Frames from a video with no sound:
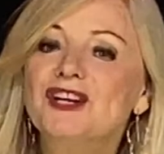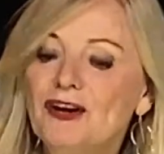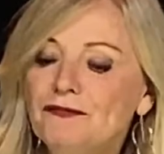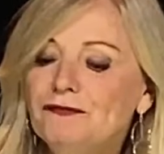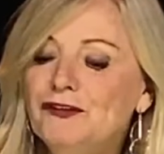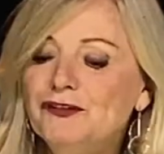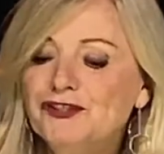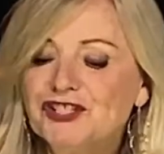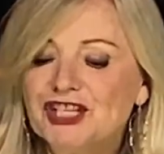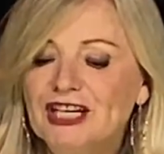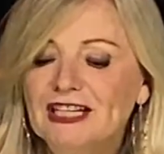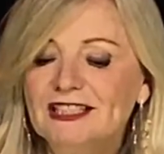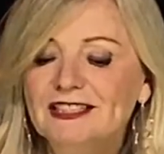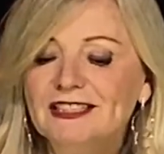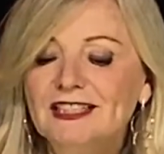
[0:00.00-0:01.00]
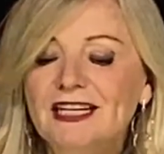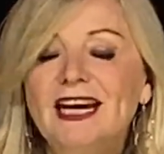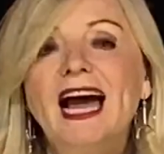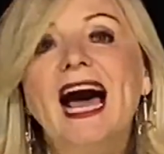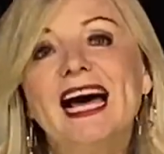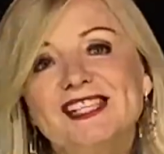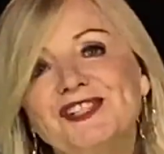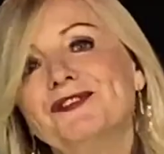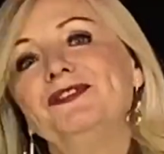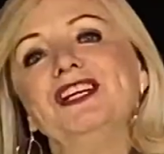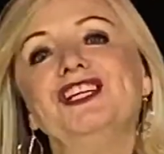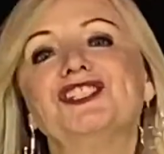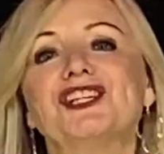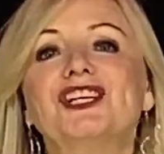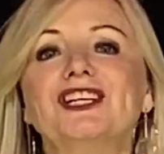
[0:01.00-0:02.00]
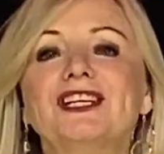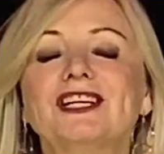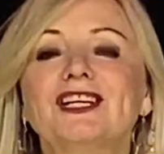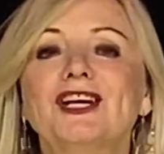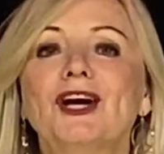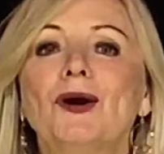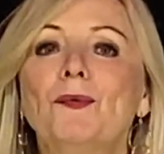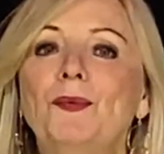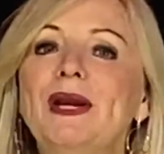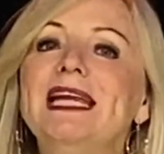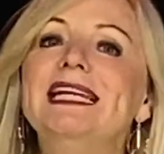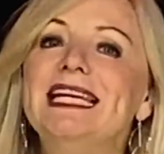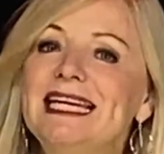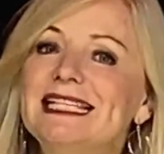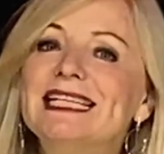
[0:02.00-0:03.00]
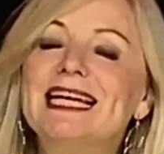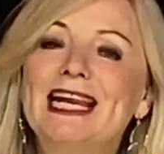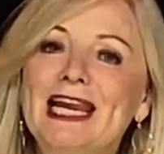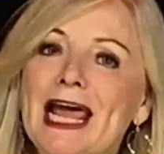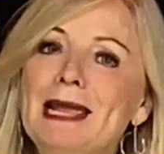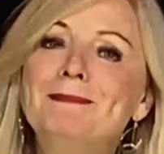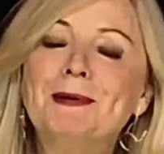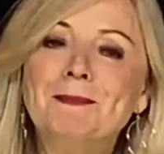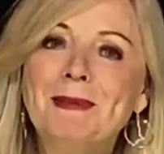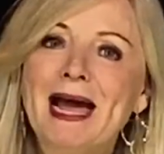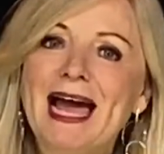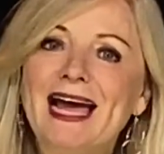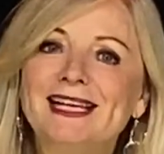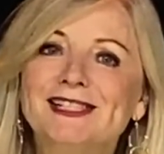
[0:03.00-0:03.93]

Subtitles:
our future, as a region, we need a Labour Mayor.